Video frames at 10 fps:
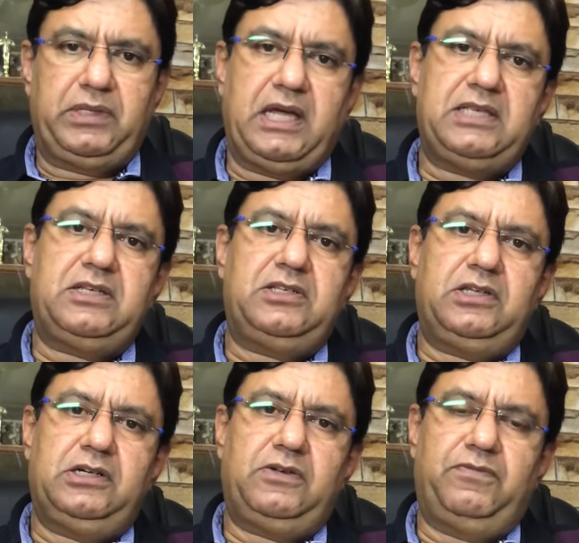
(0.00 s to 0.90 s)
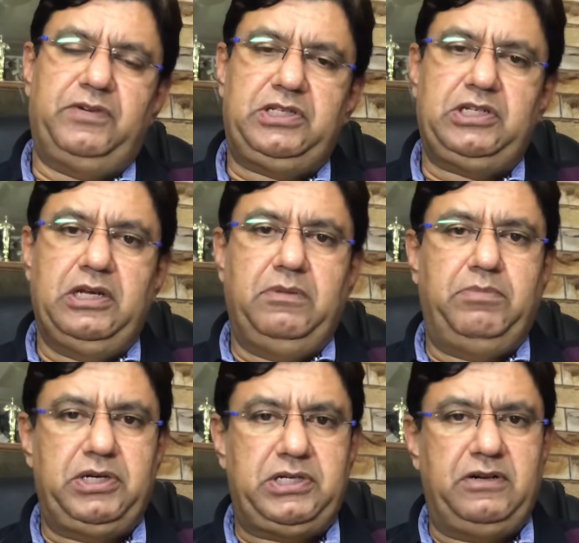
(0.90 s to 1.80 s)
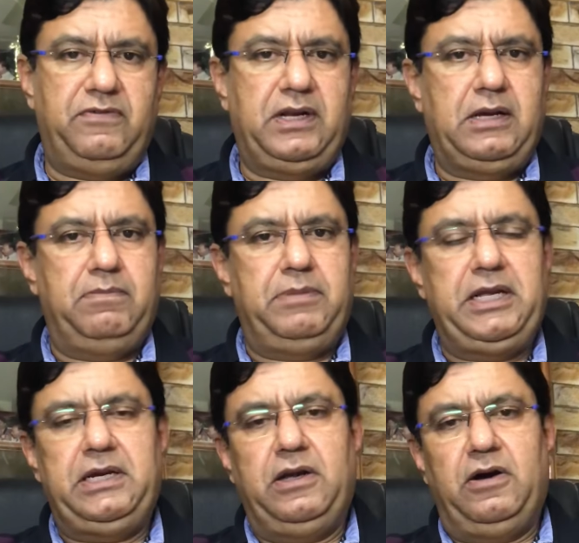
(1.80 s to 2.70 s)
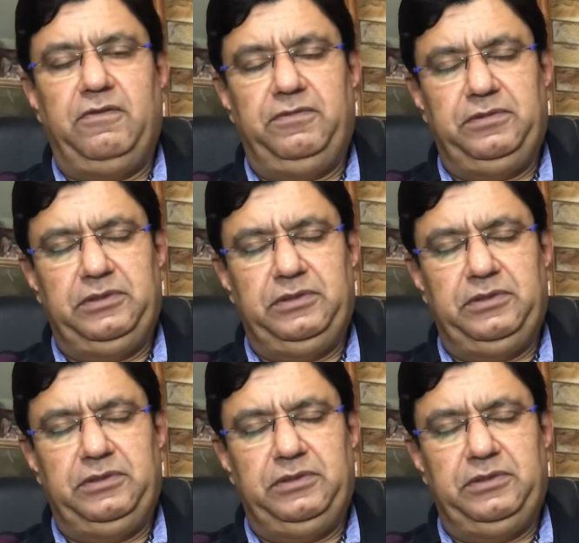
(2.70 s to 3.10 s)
as a result of which patient will complain of